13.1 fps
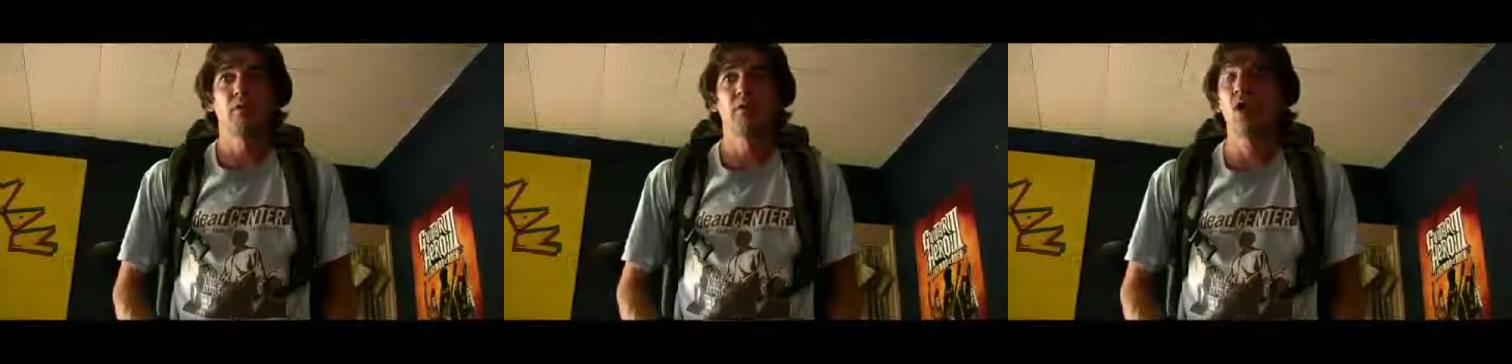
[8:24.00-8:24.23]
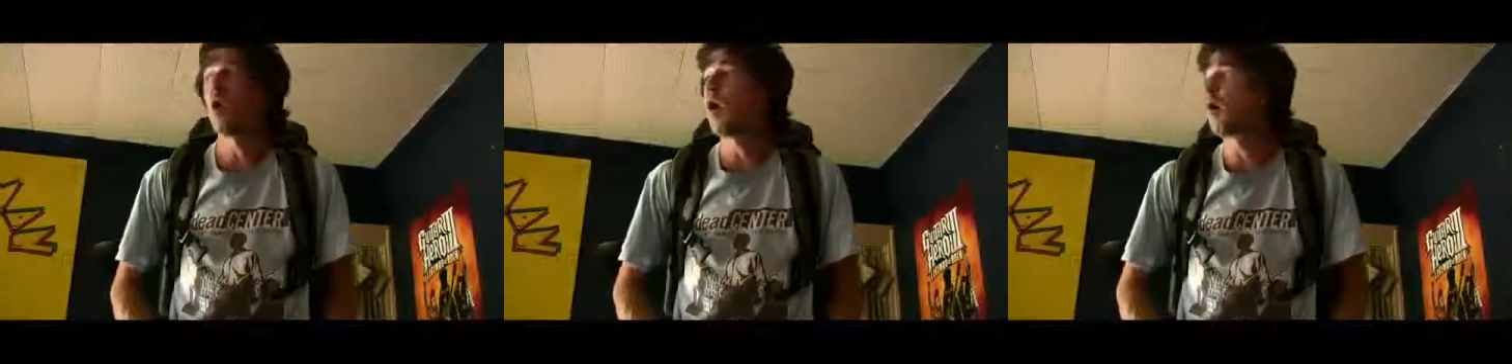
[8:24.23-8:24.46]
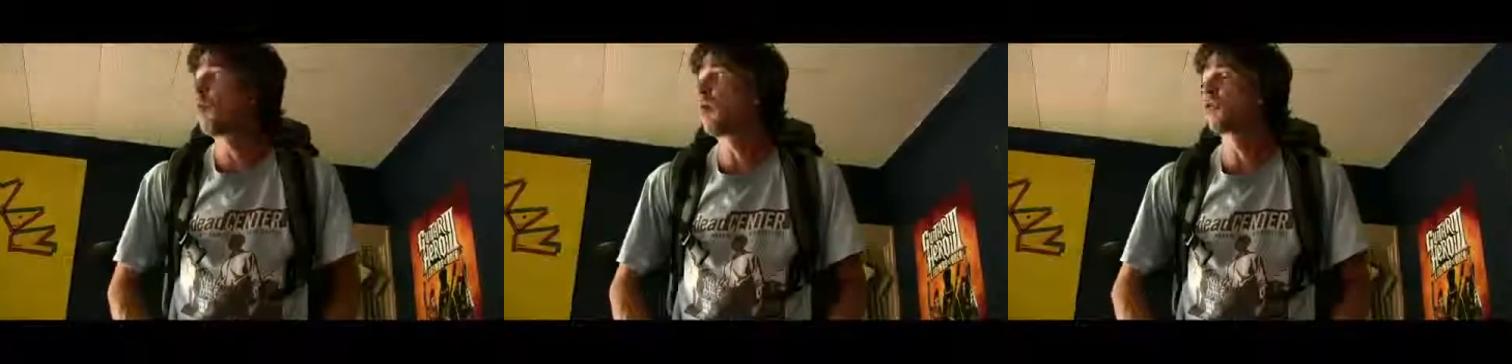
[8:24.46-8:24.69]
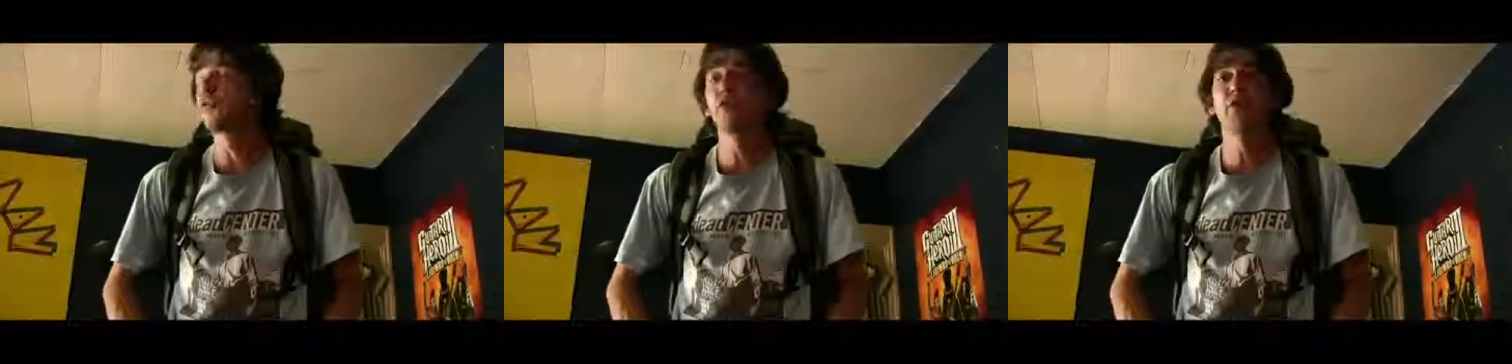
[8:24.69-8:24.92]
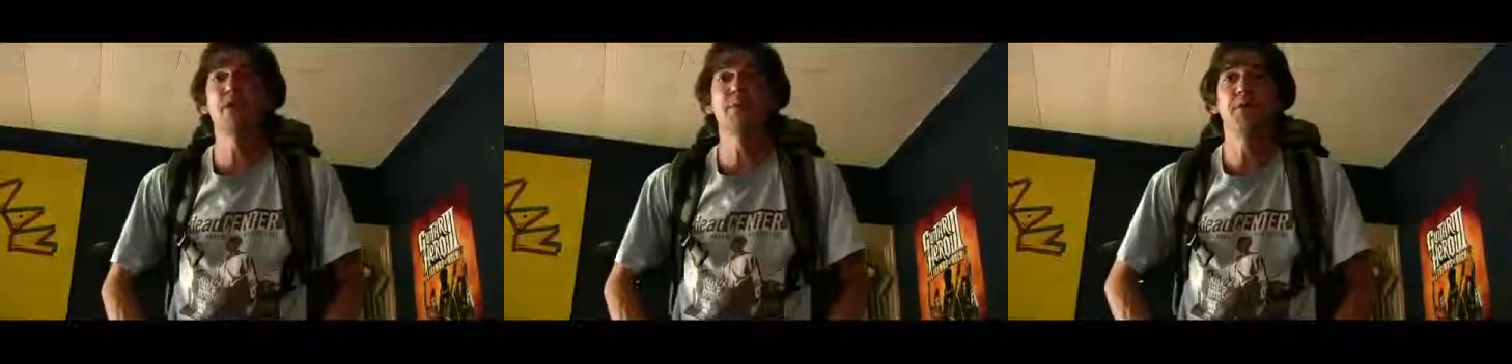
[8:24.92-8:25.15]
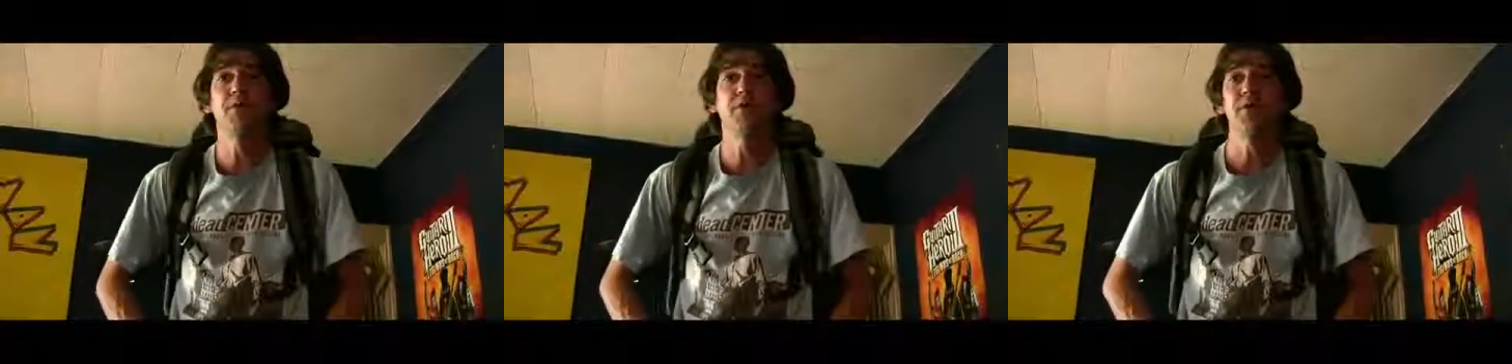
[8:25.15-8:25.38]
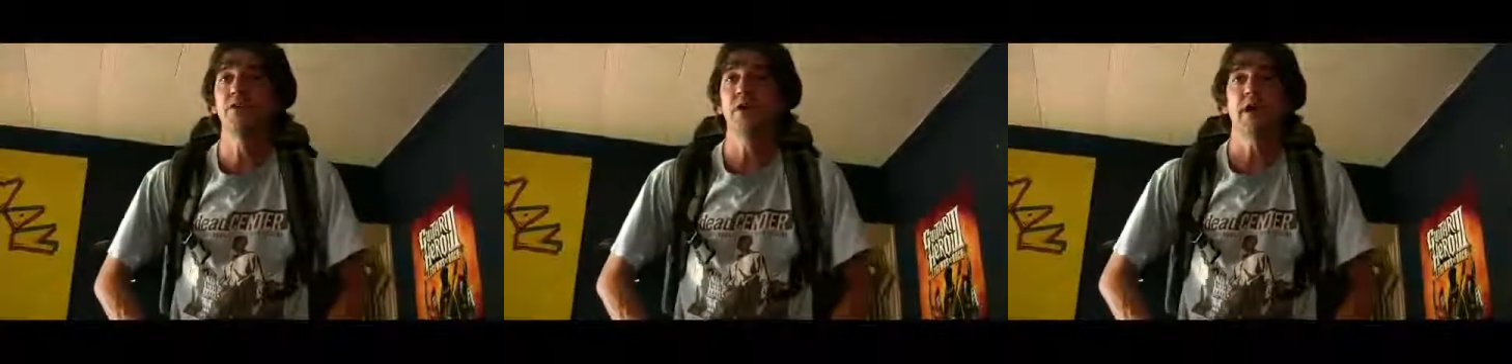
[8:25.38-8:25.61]
Oh, I walked through the neighborhood the
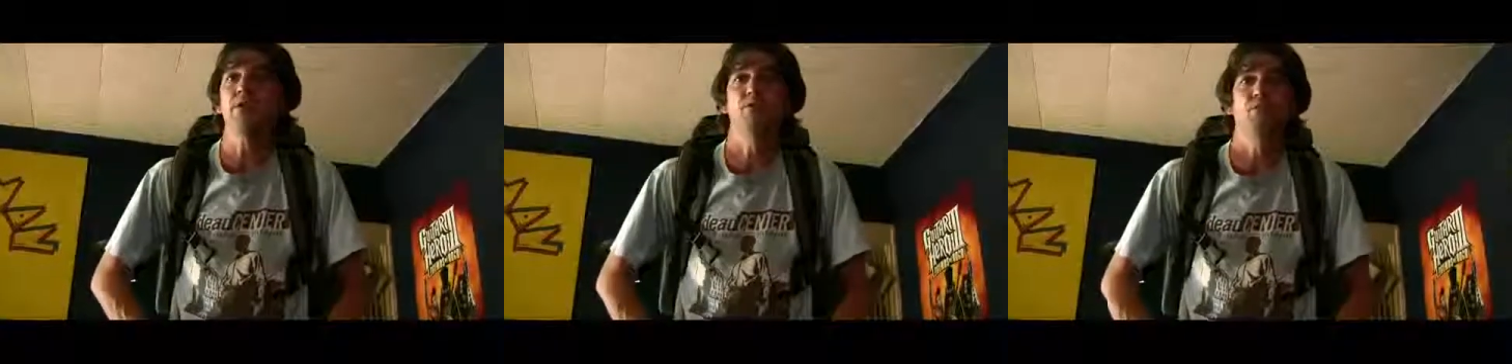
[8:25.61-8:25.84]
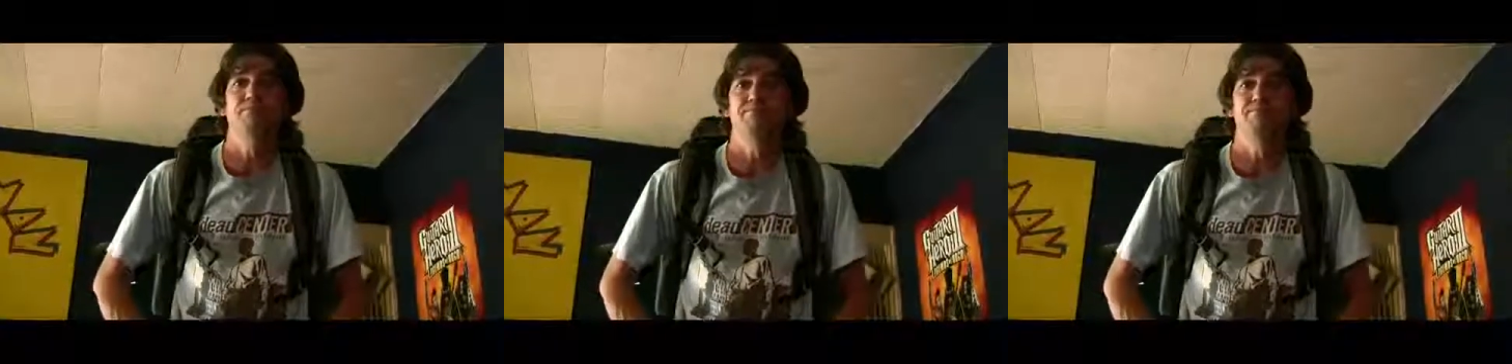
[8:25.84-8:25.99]
other day.